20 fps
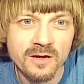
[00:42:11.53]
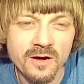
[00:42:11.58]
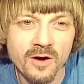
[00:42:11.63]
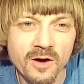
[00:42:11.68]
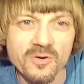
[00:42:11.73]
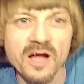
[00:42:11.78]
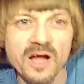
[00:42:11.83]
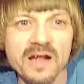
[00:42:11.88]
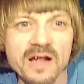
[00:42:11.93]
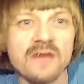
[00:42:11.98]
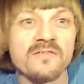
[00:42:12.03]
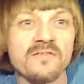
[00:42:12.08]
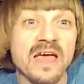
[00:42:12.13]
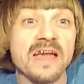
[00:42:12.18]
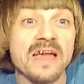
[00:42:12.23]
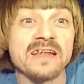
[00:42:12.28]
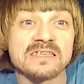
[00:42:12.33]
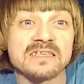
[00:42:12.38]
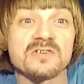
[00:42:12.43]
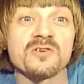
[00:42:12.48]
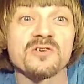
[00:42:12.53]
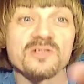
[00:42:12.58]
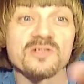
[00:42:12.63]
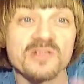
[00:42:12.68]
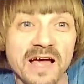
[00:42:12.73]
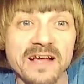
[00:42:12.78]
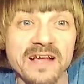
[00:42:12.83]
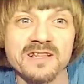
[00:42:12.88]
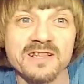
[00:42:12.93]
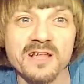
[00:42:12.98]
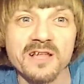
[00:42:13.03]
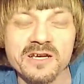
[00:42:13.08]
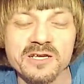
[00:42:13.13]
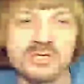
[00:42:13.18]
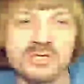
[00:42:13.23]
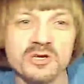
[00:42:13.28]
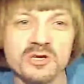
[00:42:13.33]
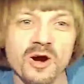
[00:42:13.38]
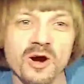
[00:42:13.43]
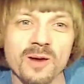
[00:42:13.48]
Oh, not of any cereal, like
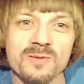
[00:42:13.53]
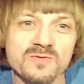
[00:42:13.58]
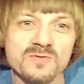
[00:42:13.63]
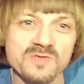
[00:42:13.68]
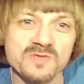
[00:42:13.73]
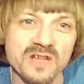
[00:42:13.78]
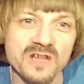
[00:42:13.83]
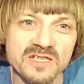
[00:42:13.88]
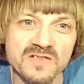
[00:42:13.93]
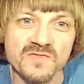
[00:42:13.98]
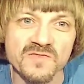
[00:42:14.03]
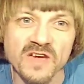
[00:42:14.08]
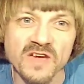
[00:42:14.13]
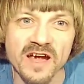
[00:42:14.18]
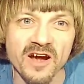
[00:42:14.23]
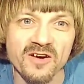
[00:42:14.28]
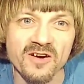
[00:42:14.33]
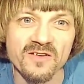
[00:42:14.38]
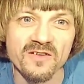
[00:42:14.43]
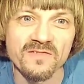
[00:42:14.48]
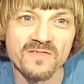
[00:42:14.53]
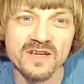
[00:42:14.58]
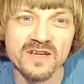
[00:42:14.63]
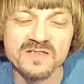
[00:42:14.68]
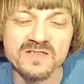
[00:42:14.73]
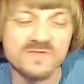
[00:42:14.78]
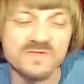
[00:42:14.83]
Lucky Charms. Well, that's fair. That's